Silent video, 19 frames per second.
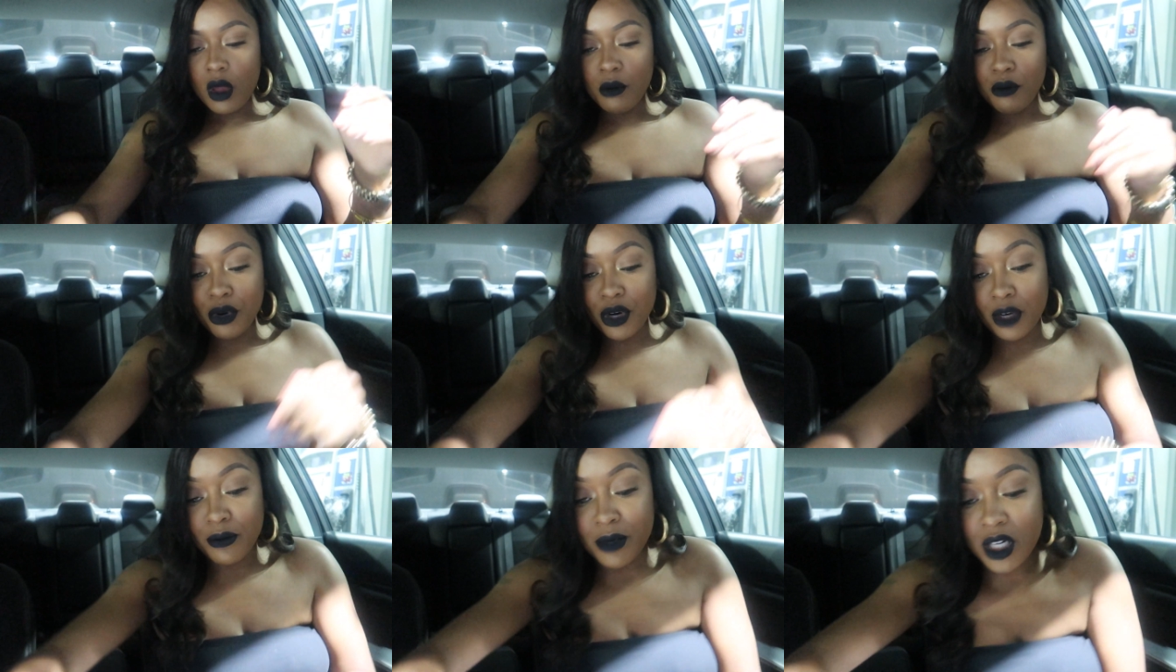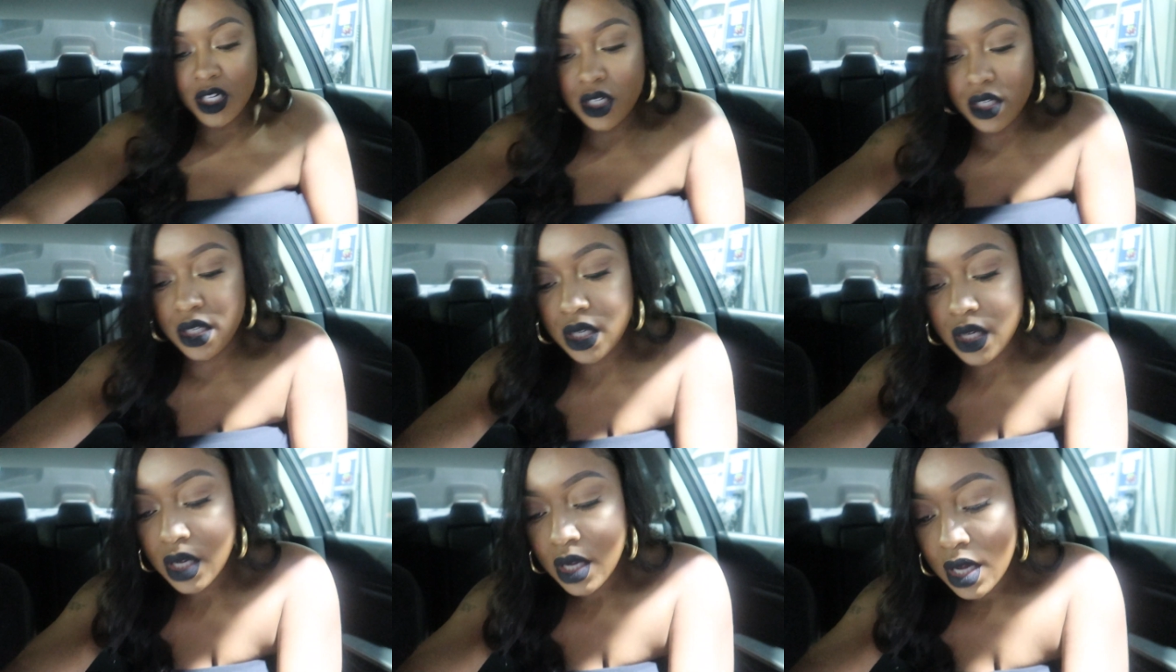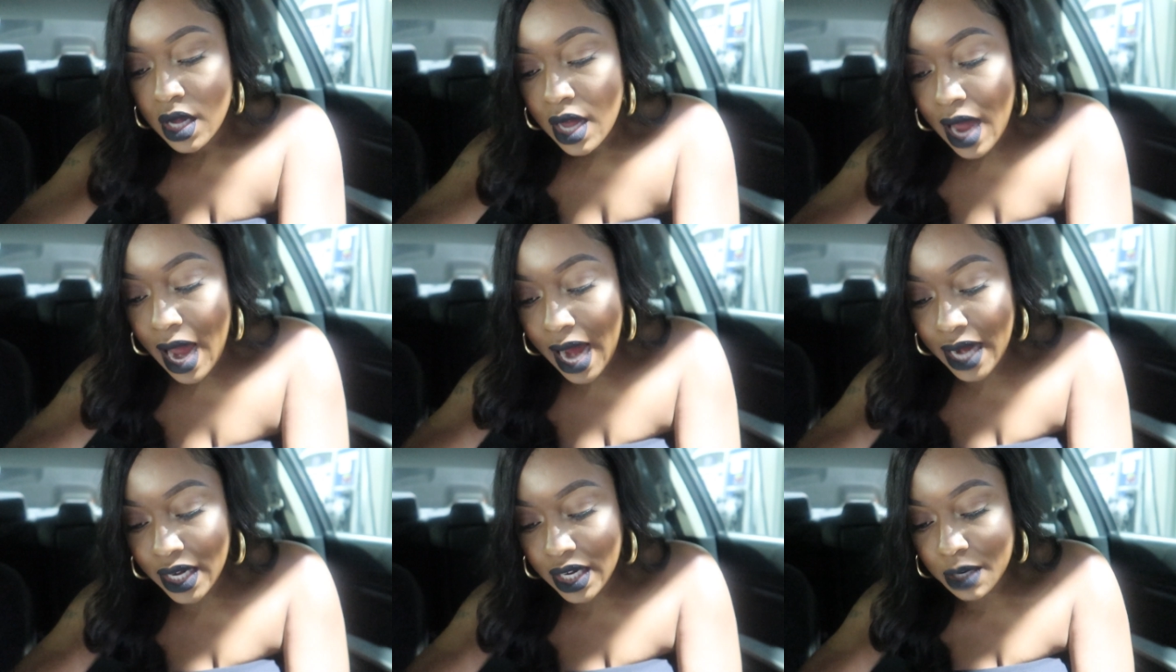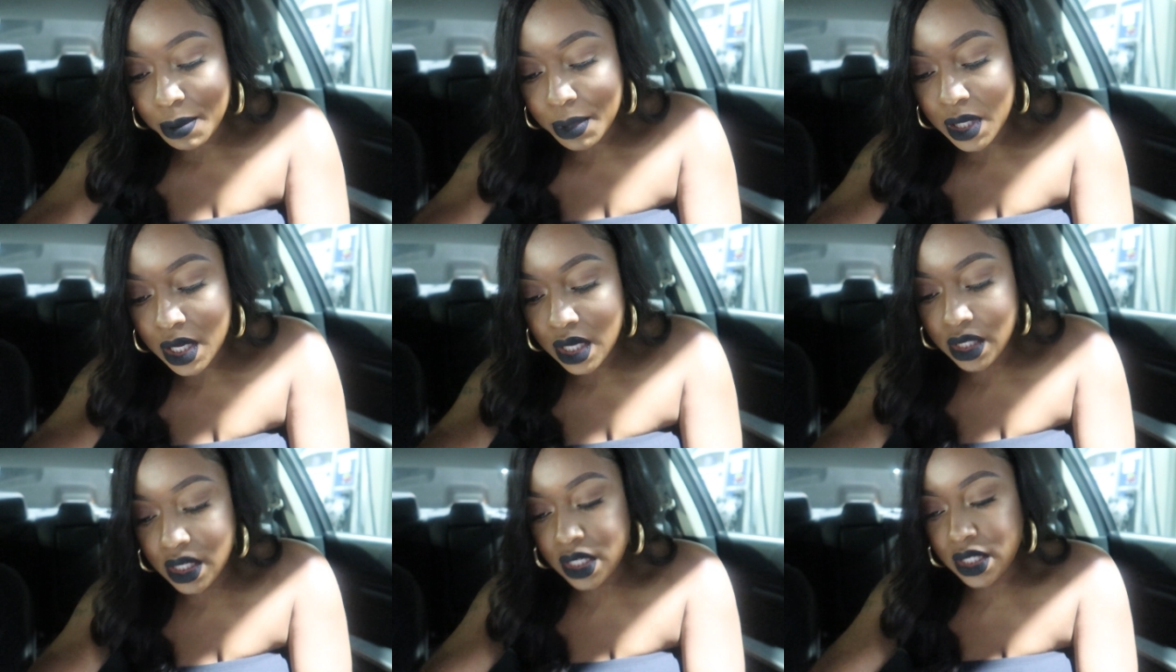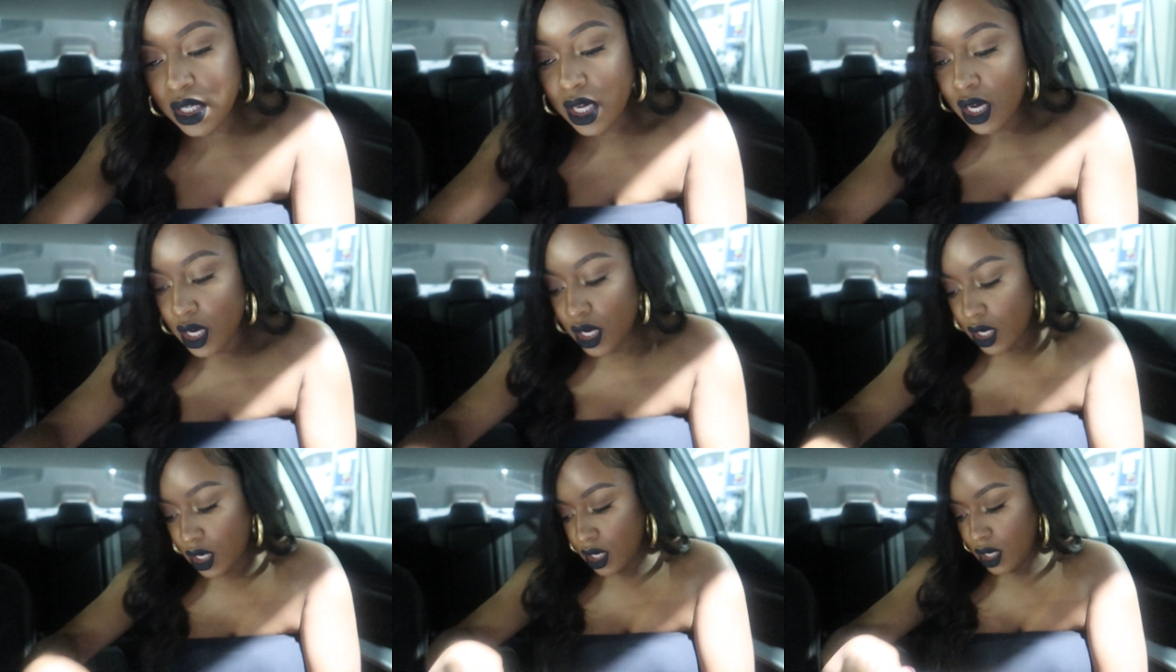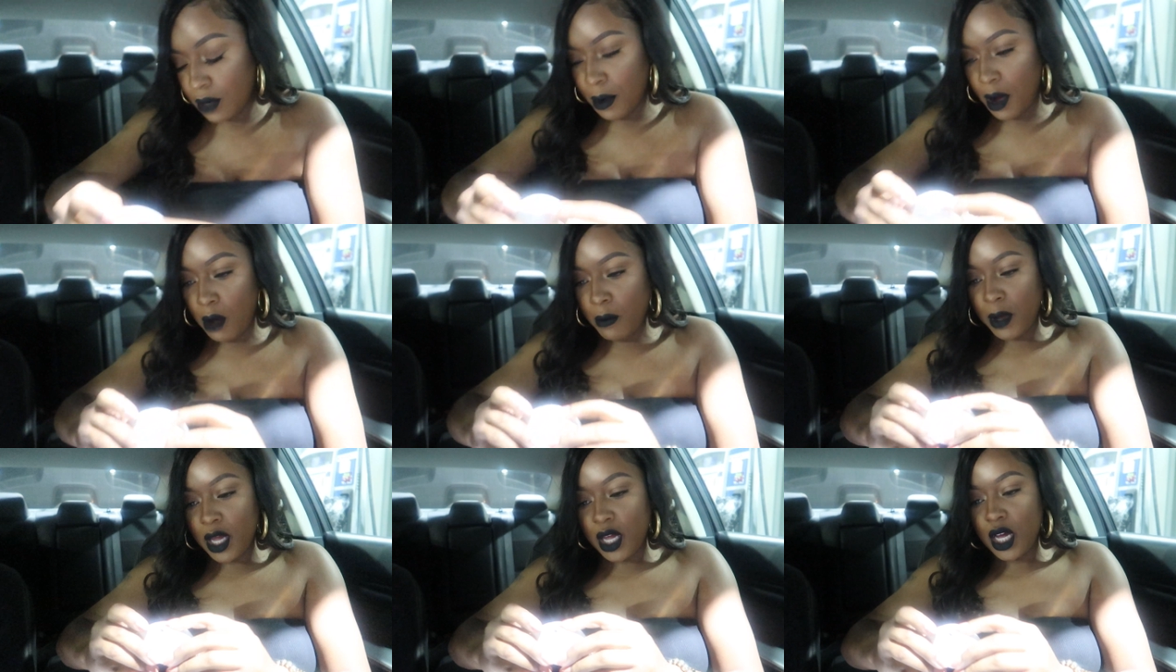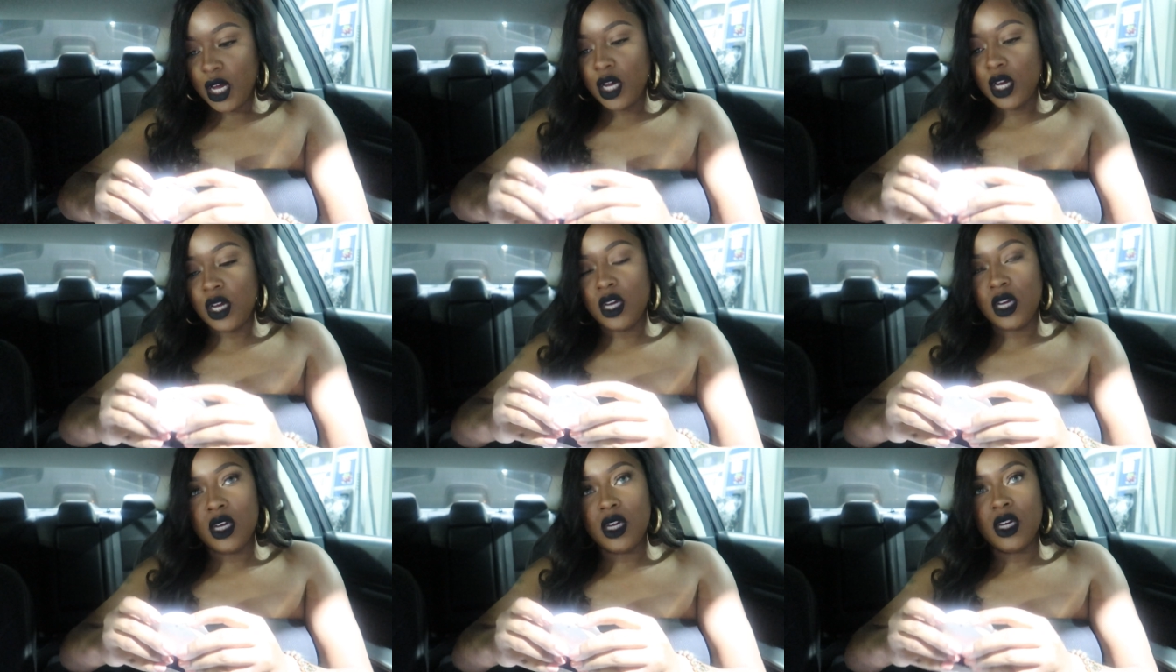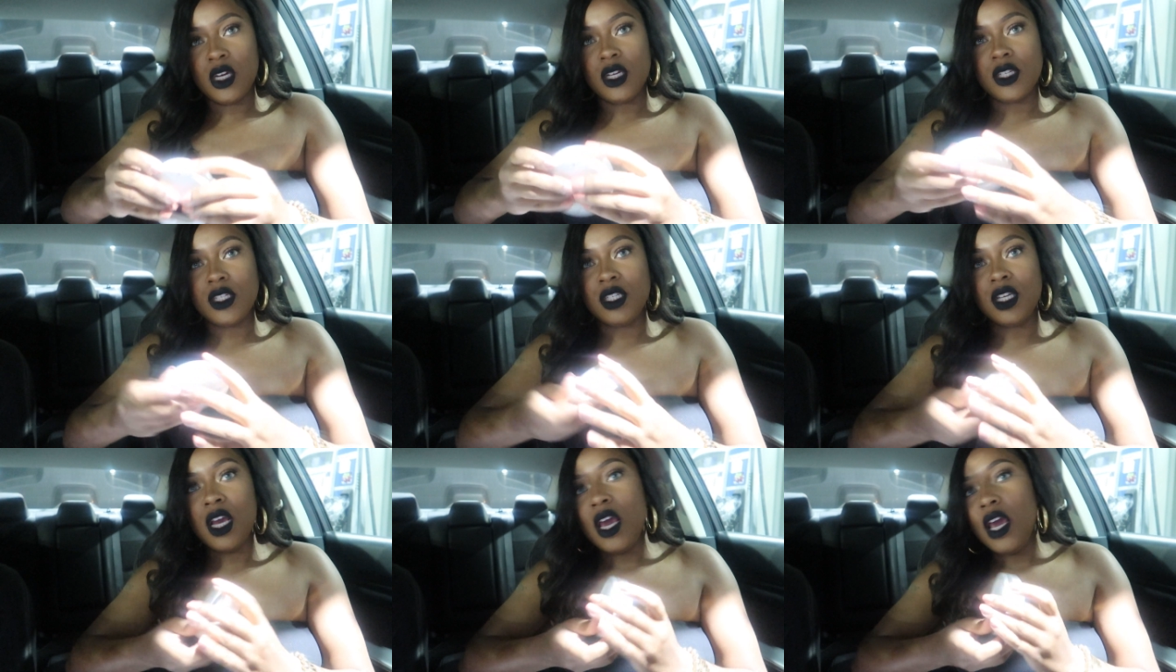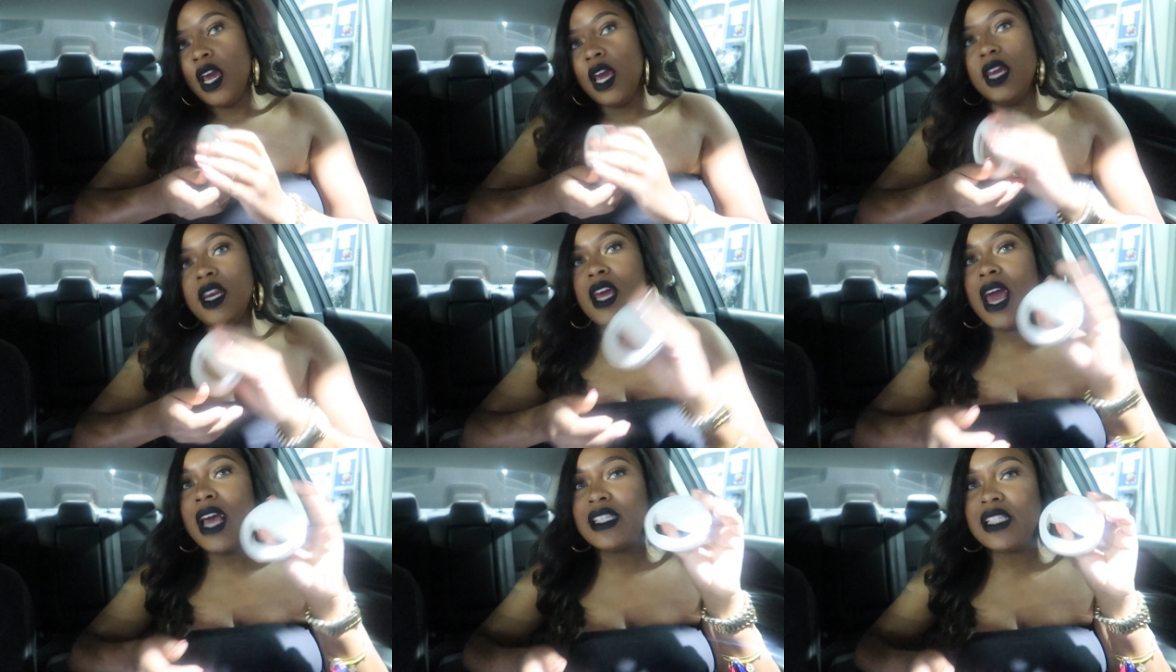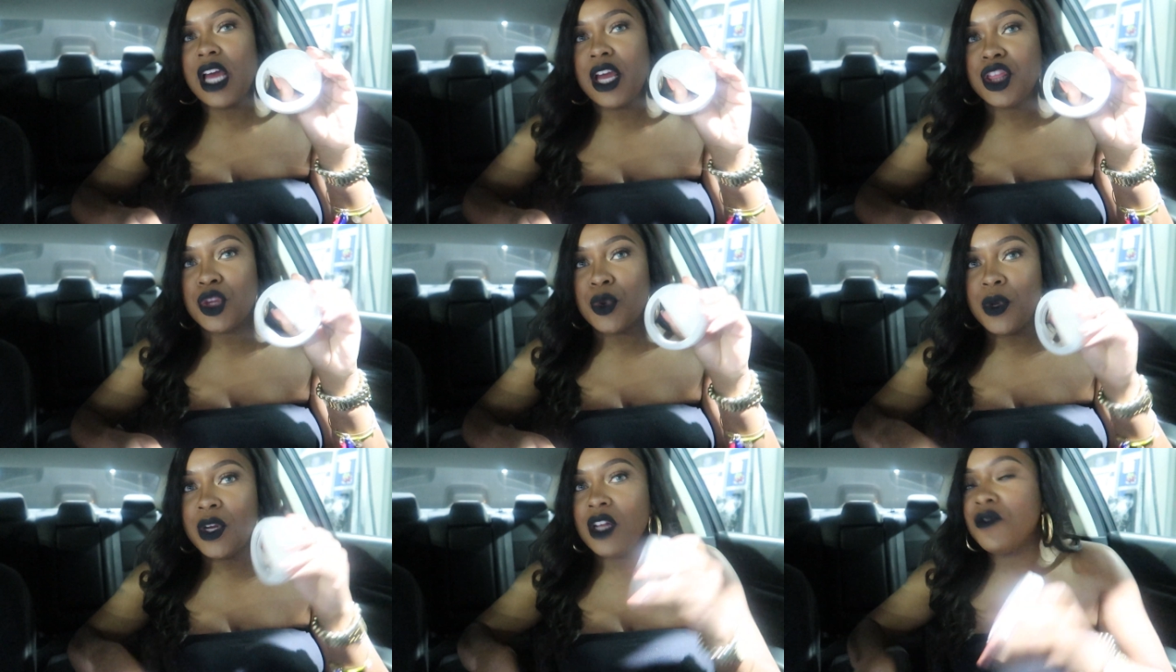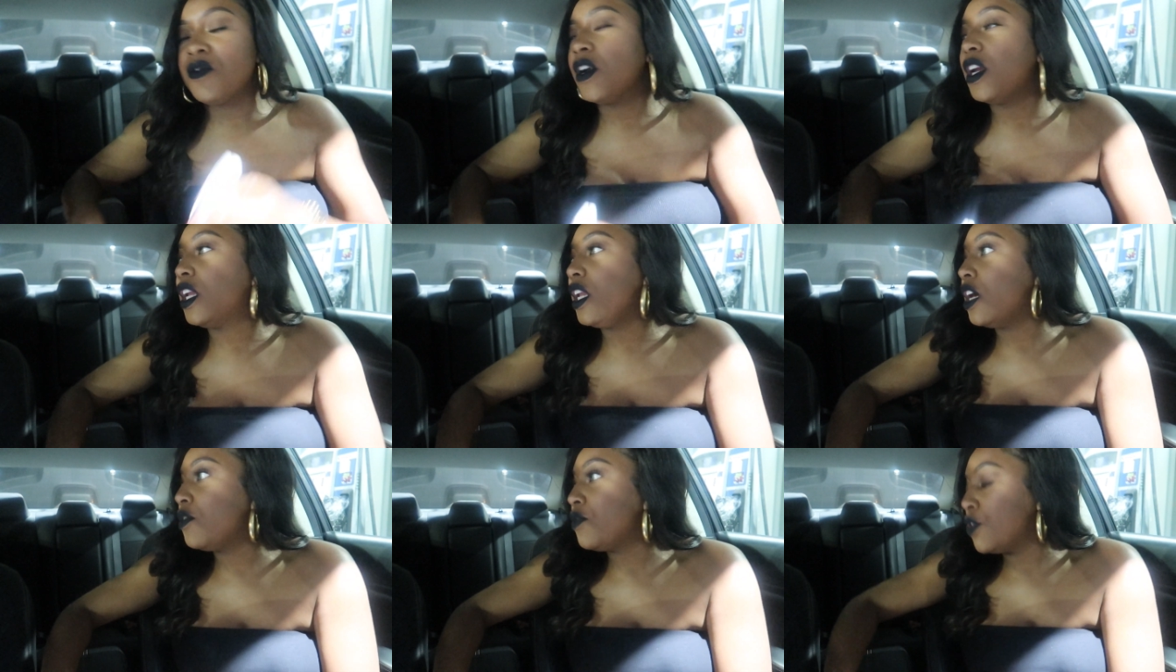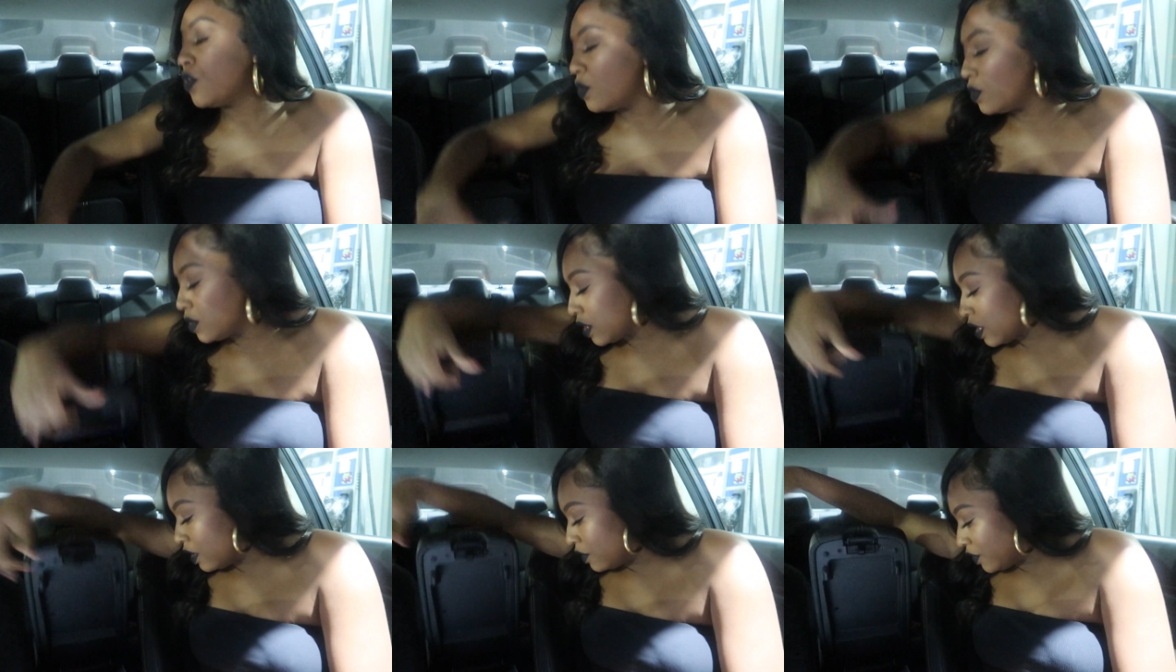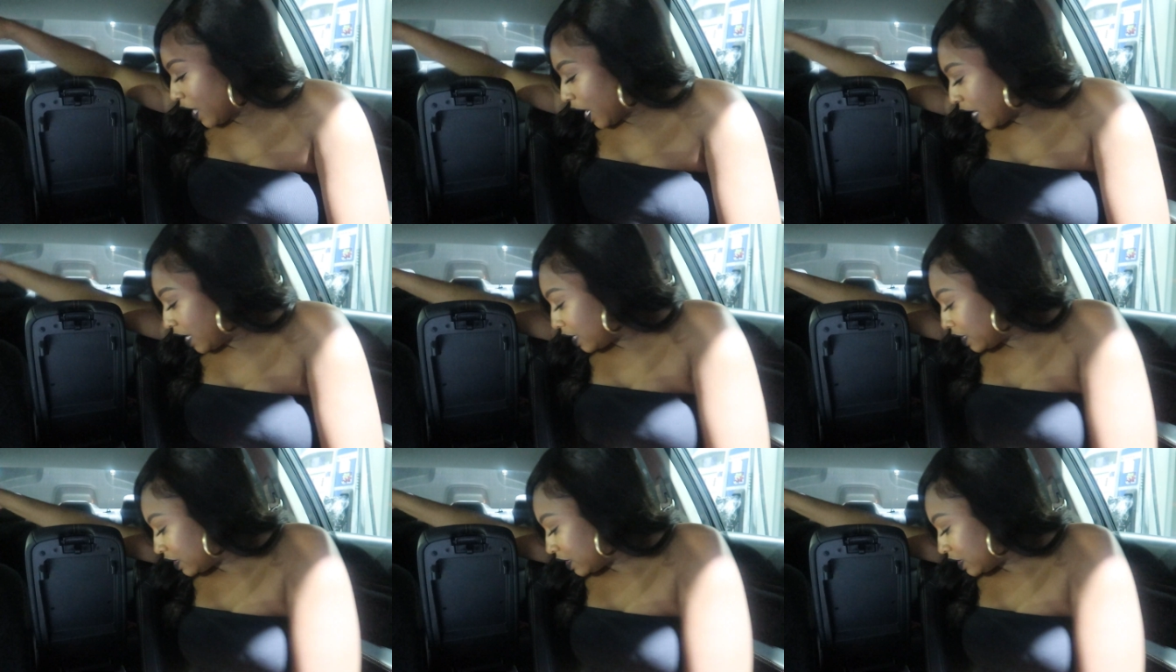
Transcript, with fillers: pretty much i need to plug this up oh my gosh and it has like three different levels of like